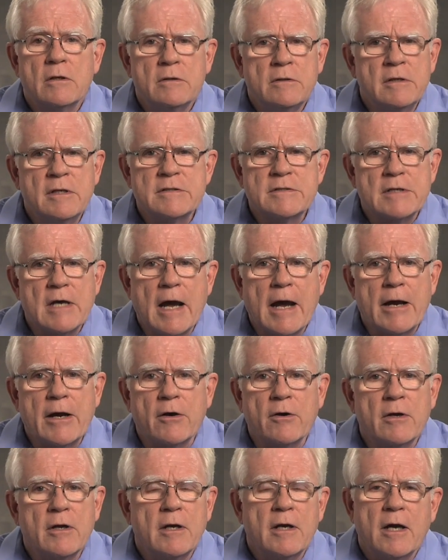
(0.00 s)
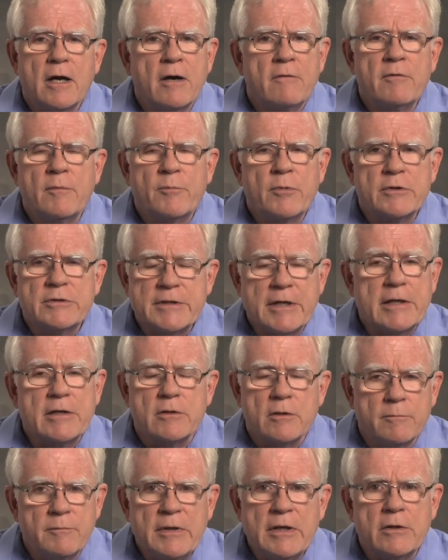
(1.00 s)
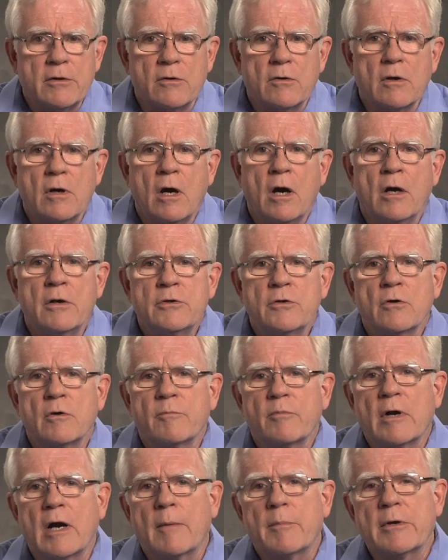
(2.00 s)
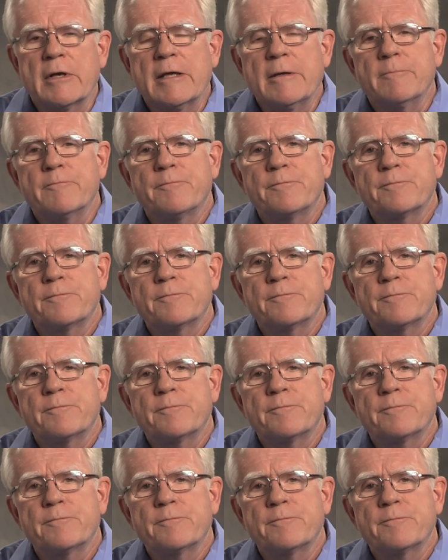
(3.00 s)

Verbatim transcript: desire of a particular meter on your property.